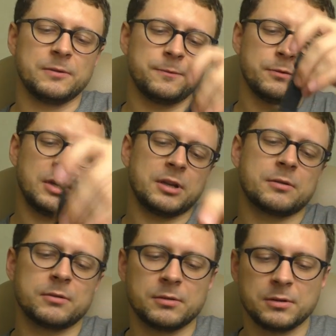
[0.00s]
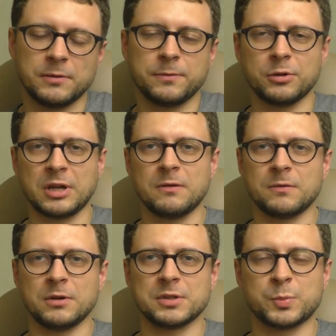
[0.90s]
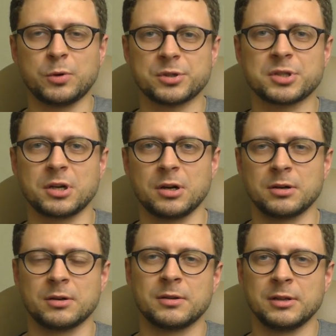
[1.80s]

if you like, if you have a sports car,